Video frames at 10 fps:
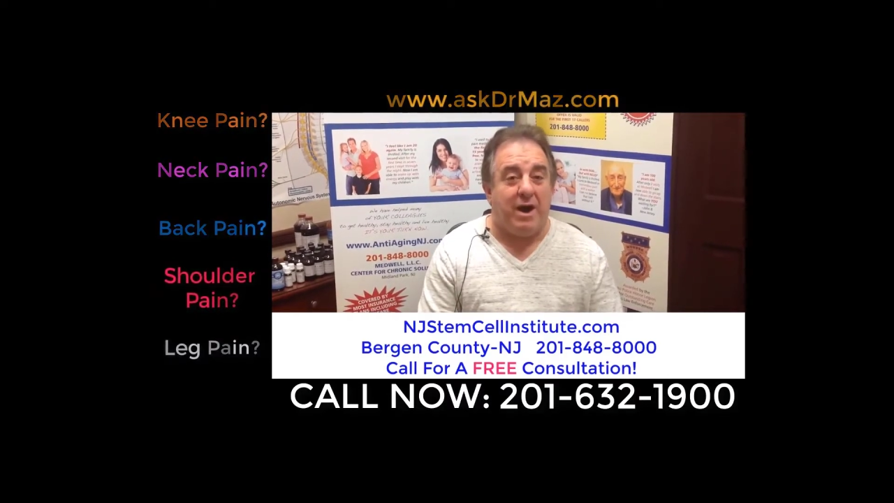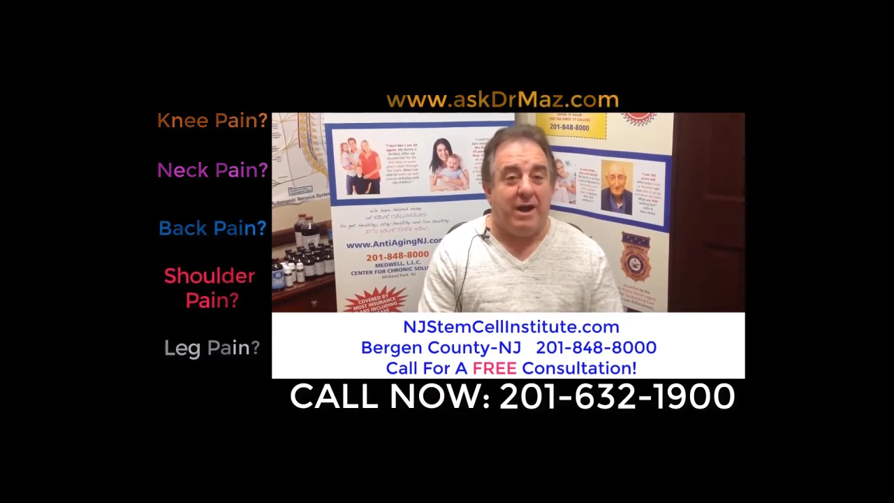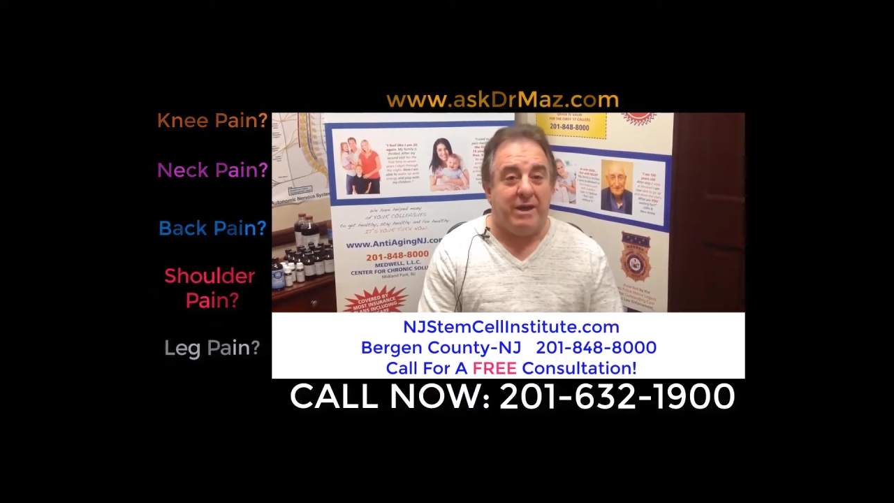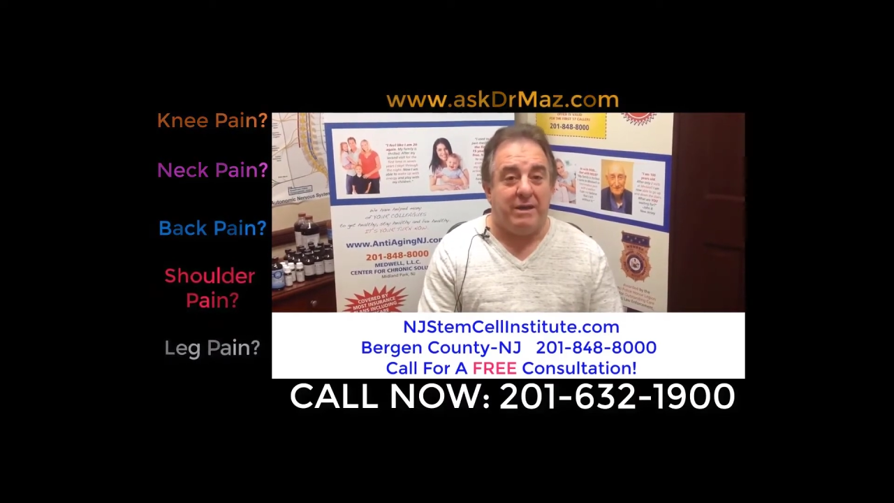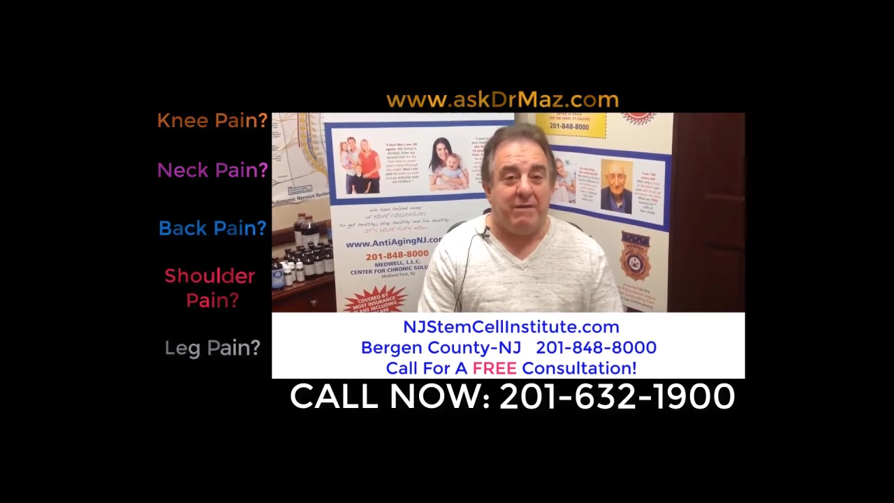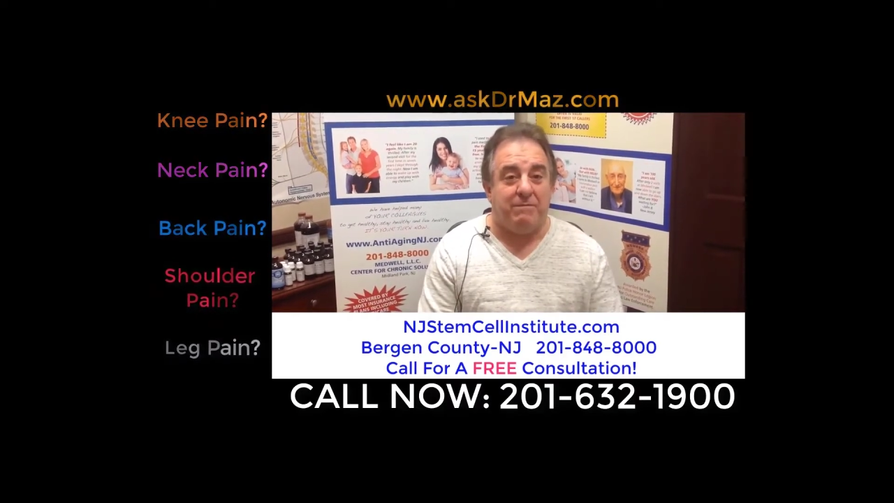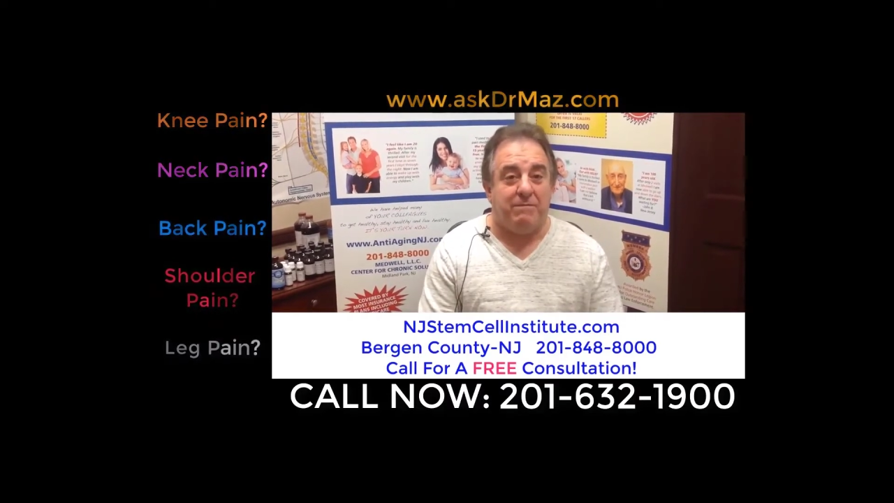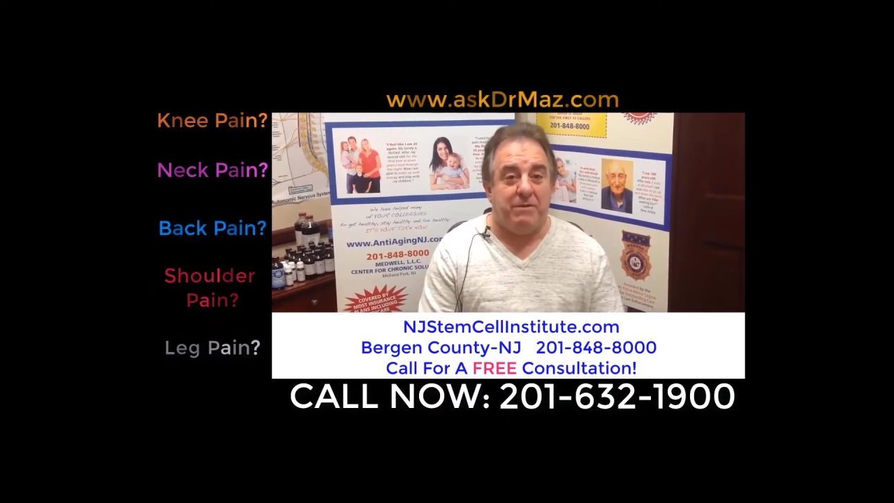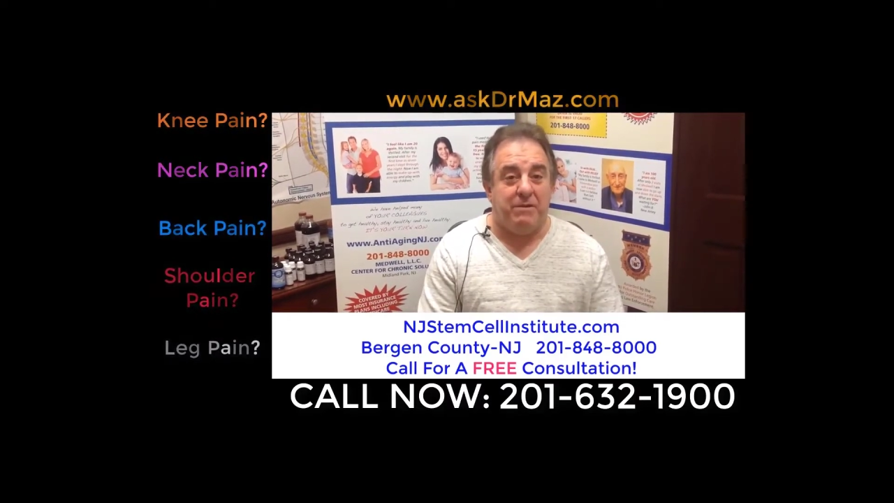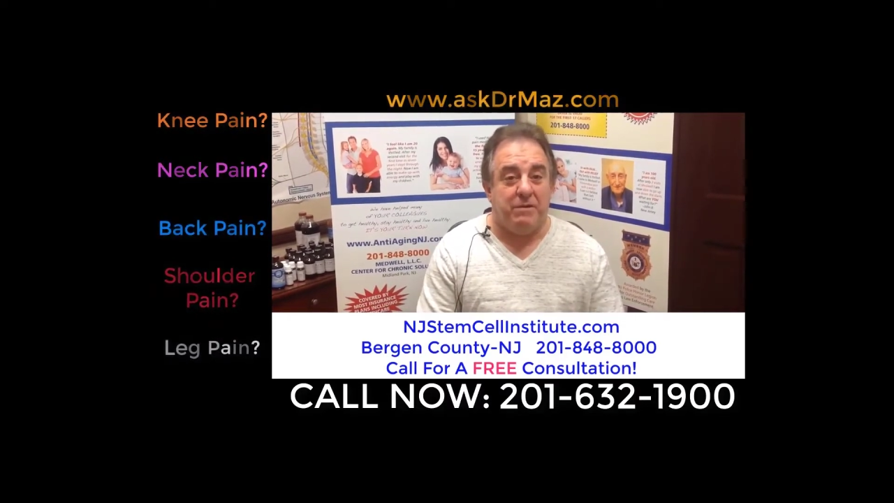I
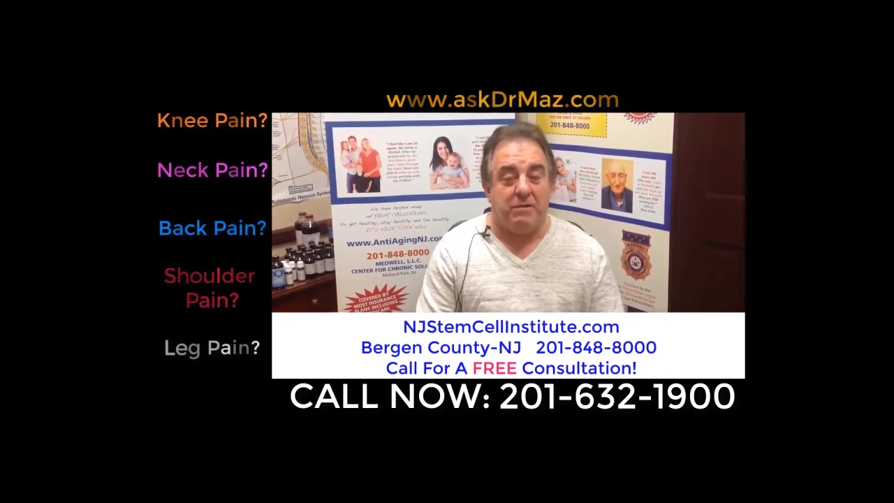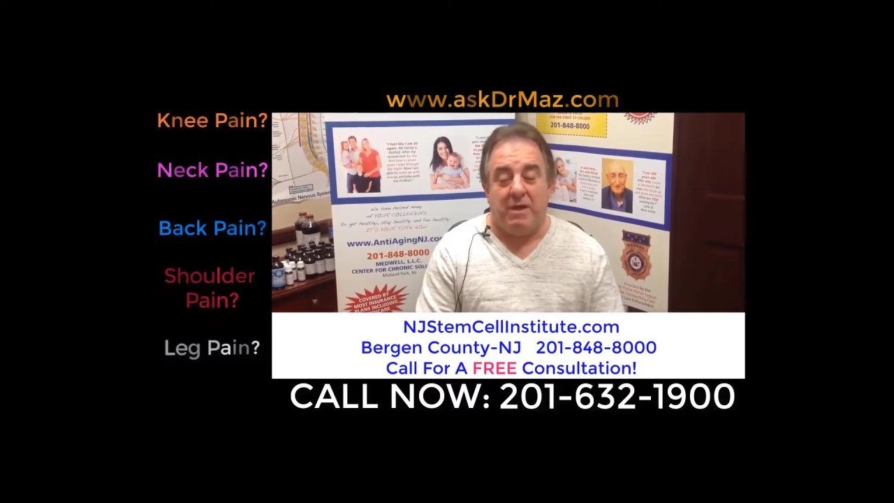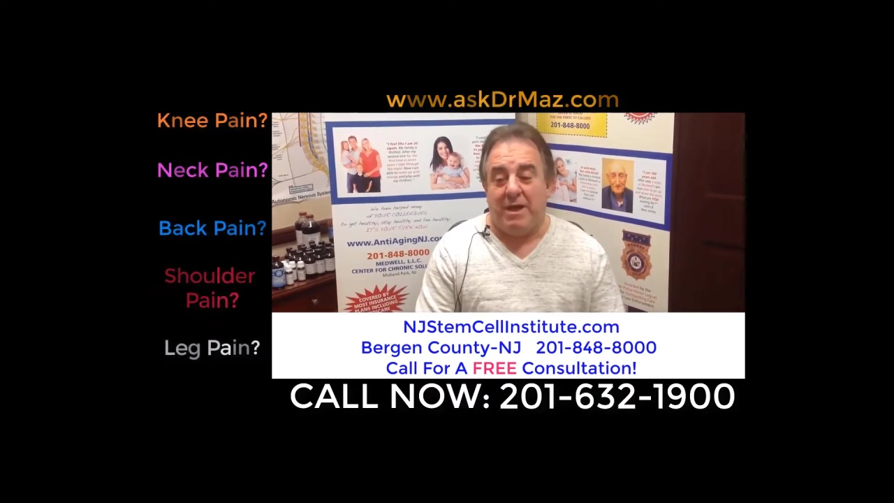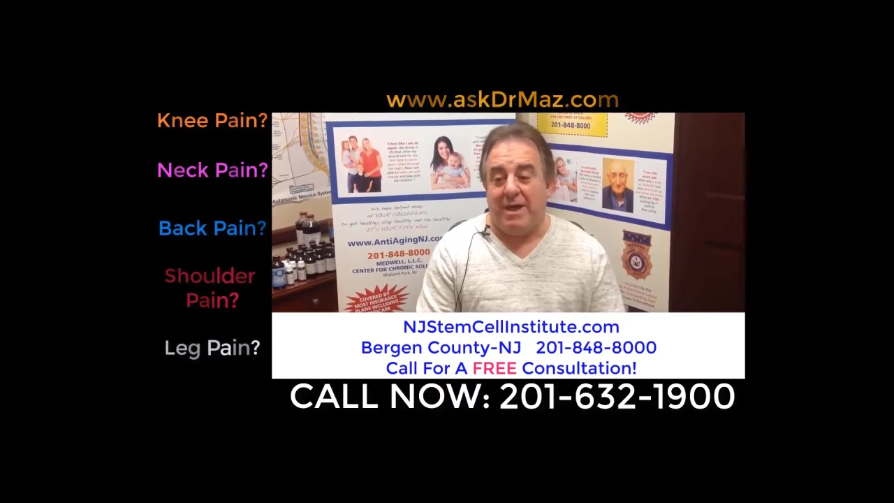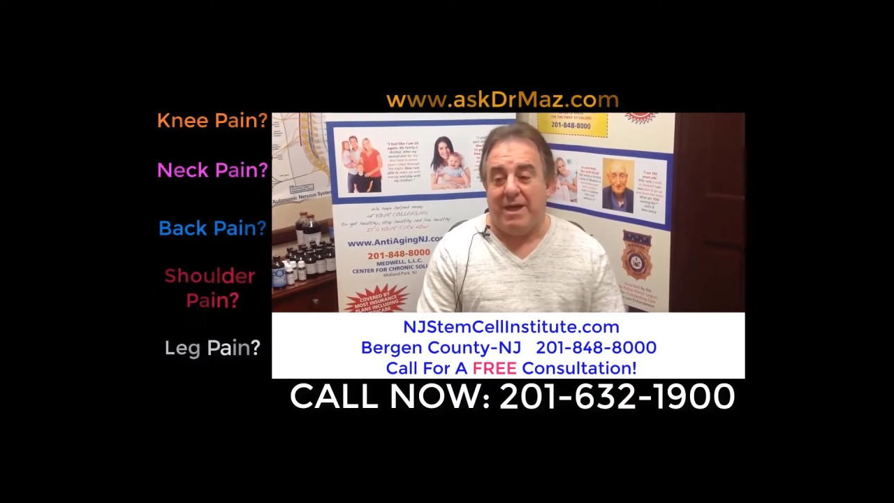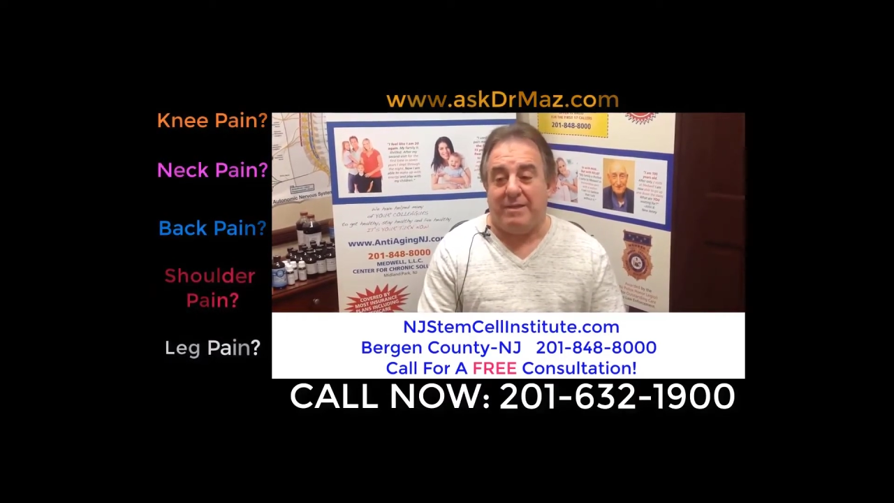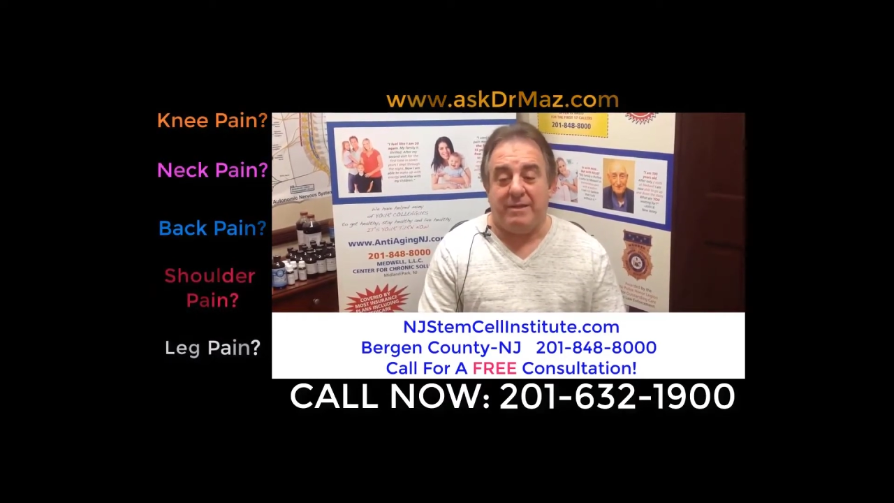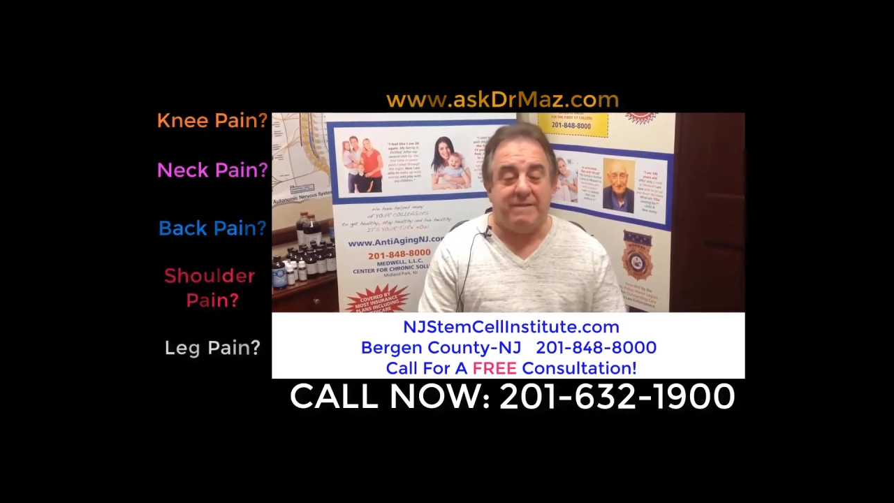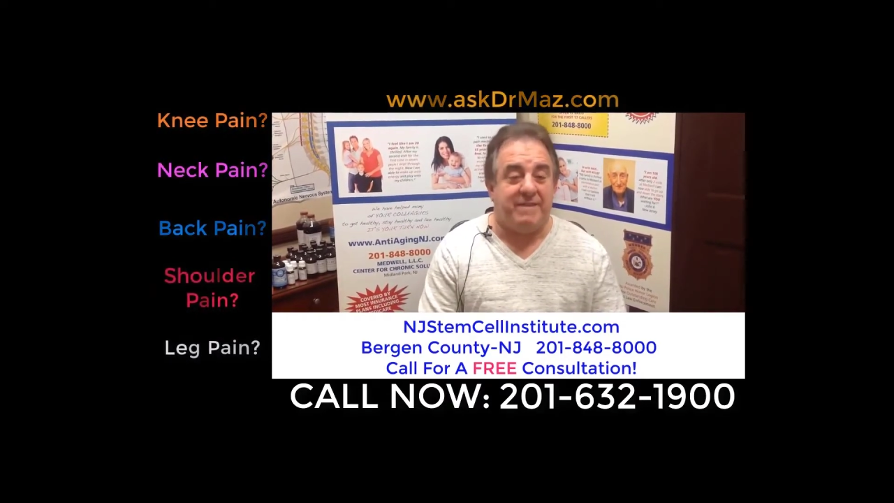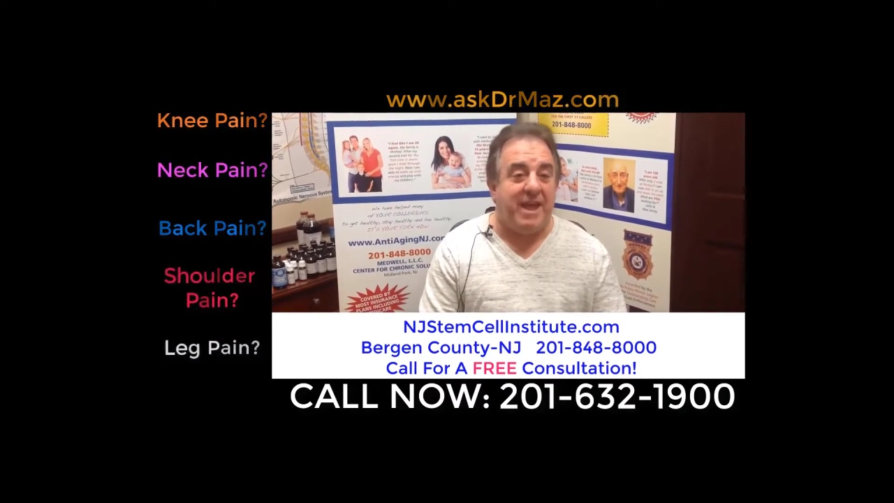feel at
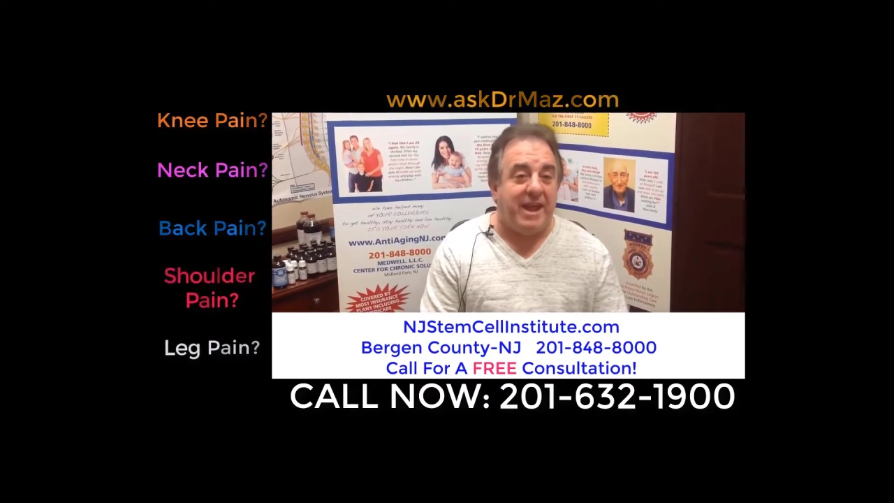least